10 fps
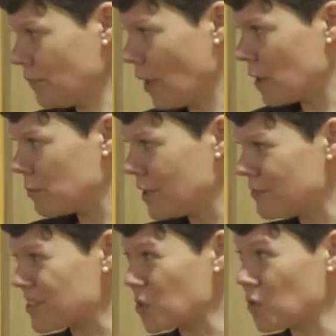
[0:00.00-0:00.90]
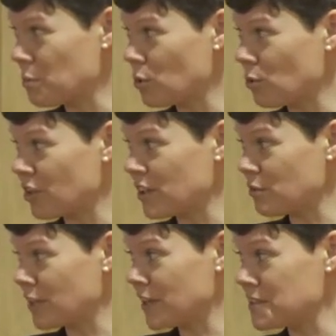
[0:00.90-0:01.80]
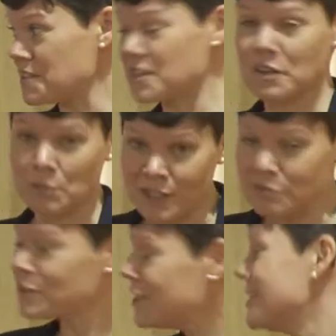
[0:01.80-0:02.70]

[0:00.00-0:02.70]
I believe it's called A Portrait of the Artist and Her Wife.